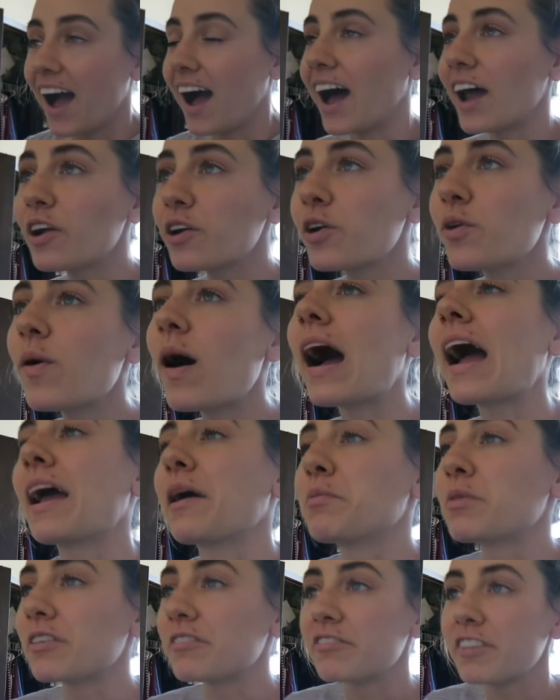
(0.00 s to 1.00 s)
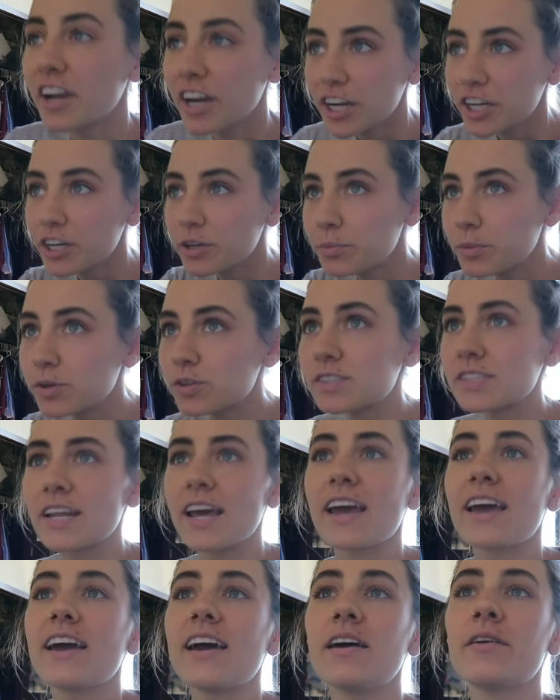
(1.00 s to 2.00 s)
I don't know why, I'm in a very good mood
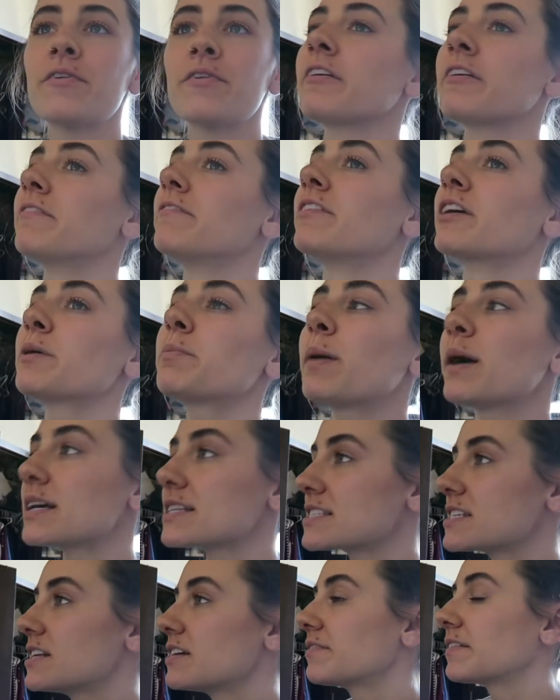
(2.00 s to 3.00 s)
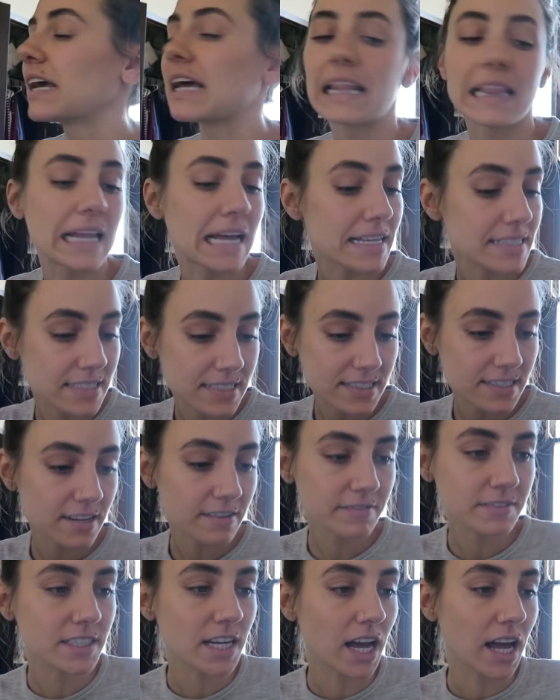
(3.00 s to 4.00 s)
today. I'm very positive, getting lots of
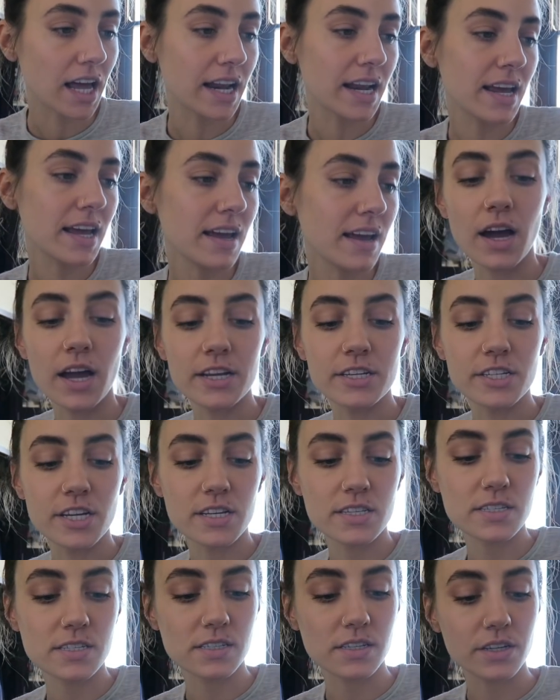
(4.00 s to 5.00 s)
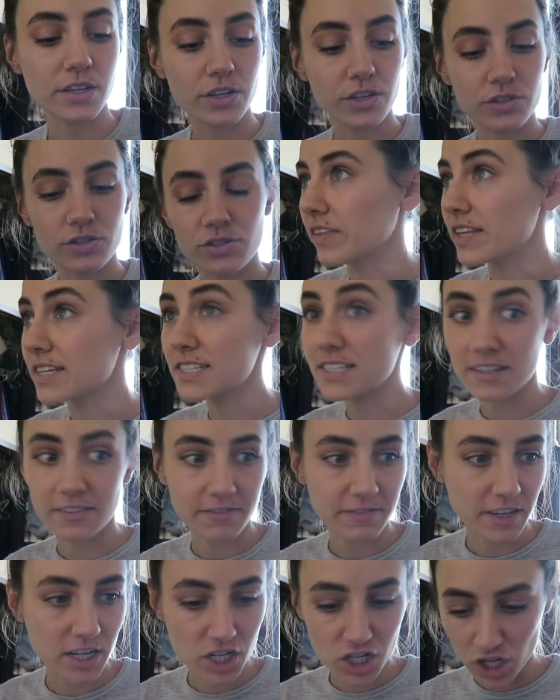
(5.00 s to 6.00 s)
stuff done. I just need this to
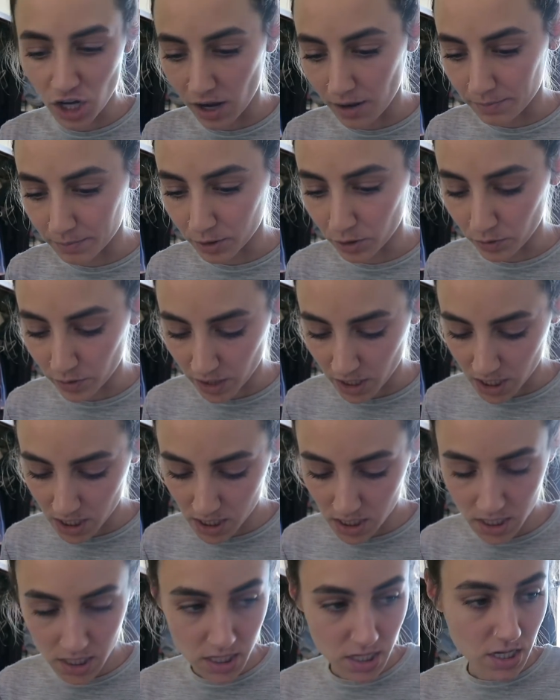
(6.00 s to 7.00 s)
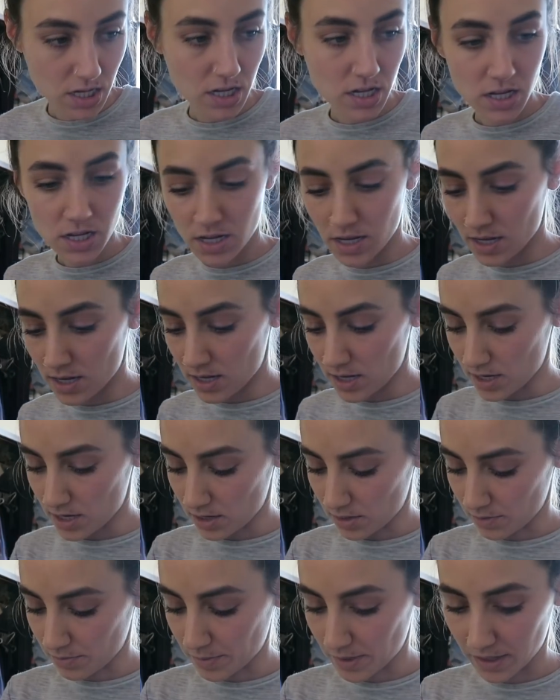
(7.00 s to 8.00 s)
finish uploading
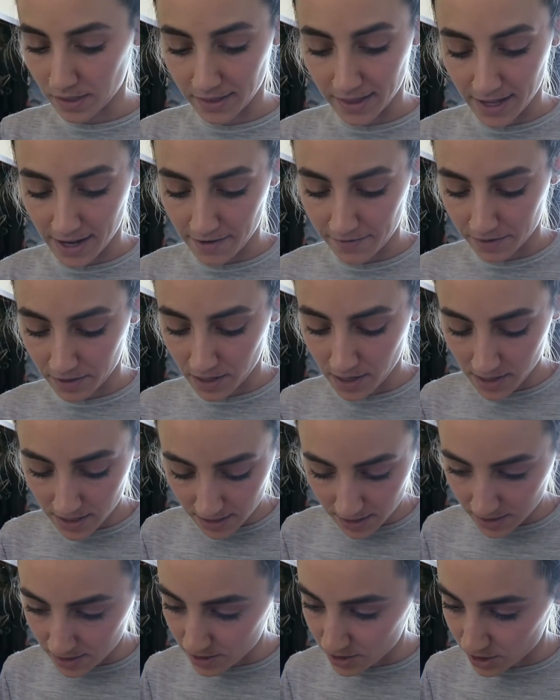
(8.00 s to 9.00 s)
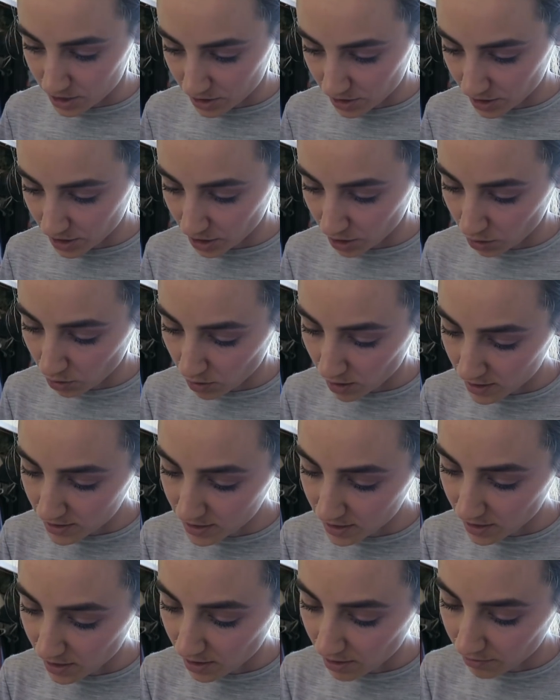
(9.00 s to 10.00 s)
life a lot easier. I can
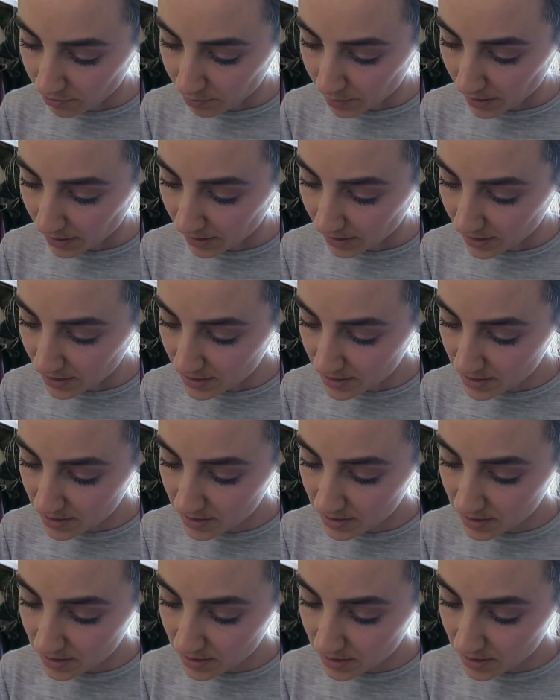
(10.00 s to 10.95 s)
cross it off my list.